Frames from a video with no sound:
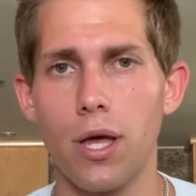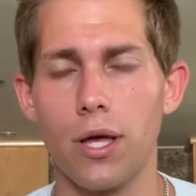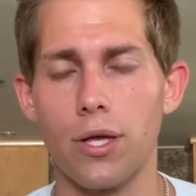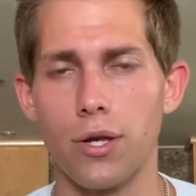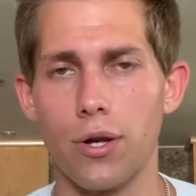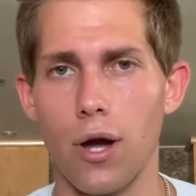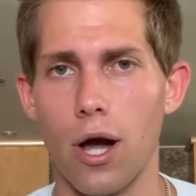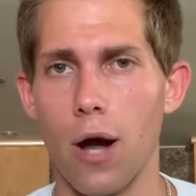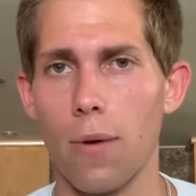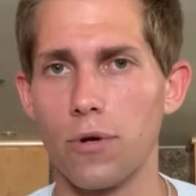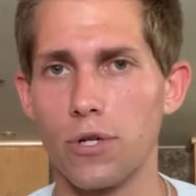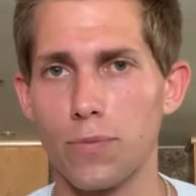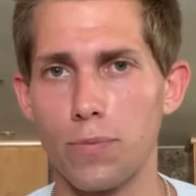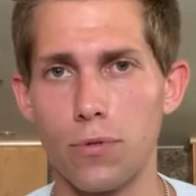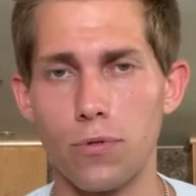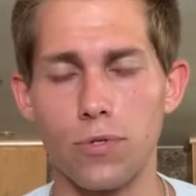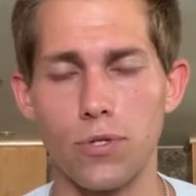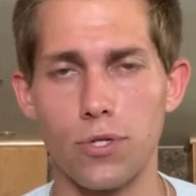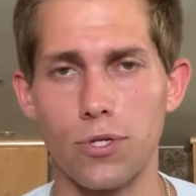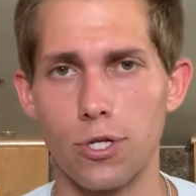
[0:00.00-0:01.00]
how much
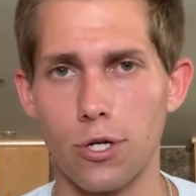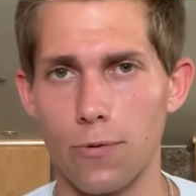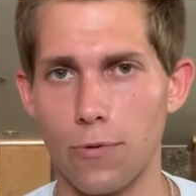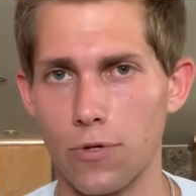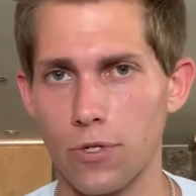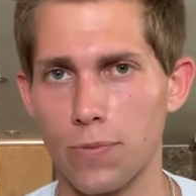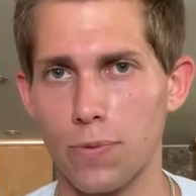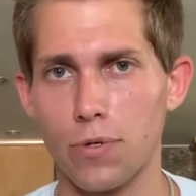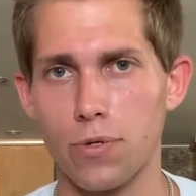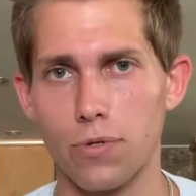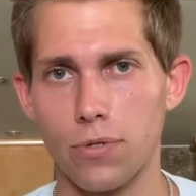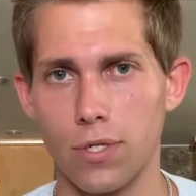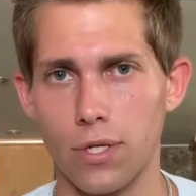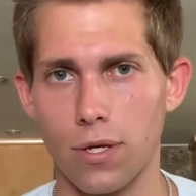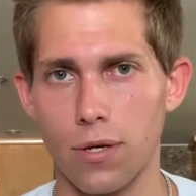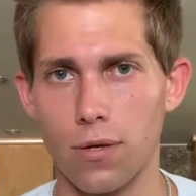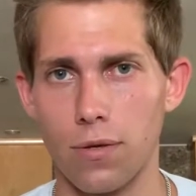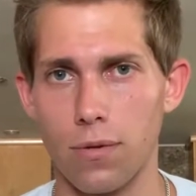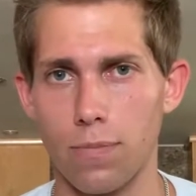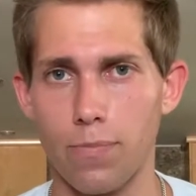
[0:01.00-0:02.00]
boost your turbo is
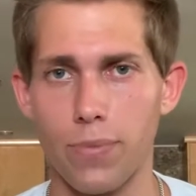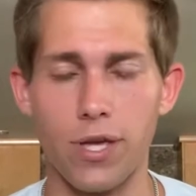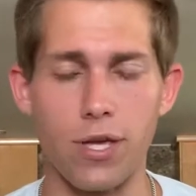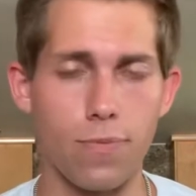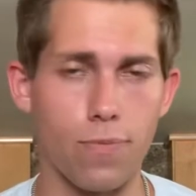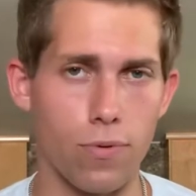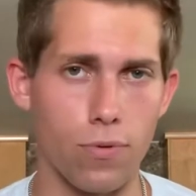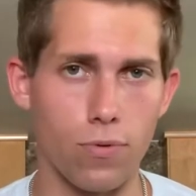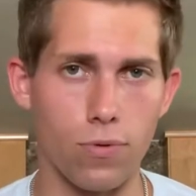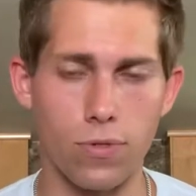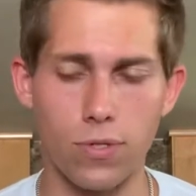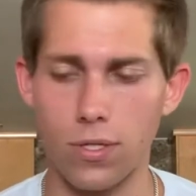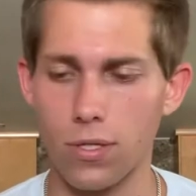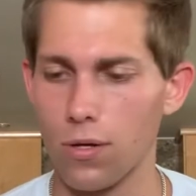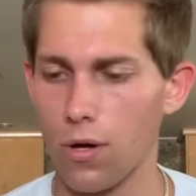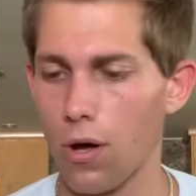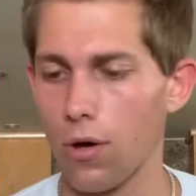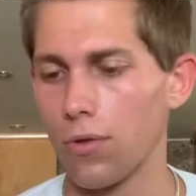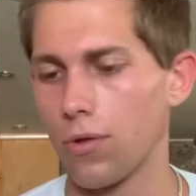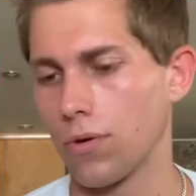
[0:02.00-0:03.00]
producing, peak boost,
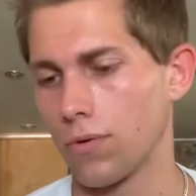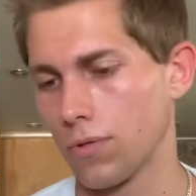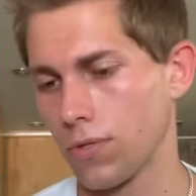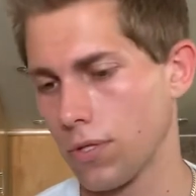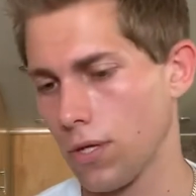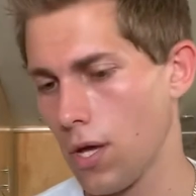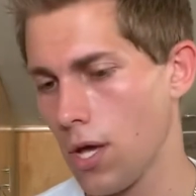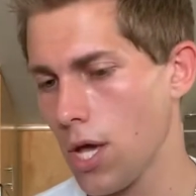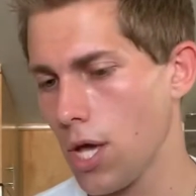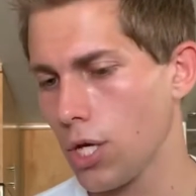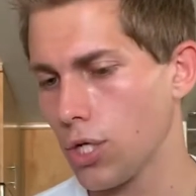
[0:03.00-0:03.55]
all those.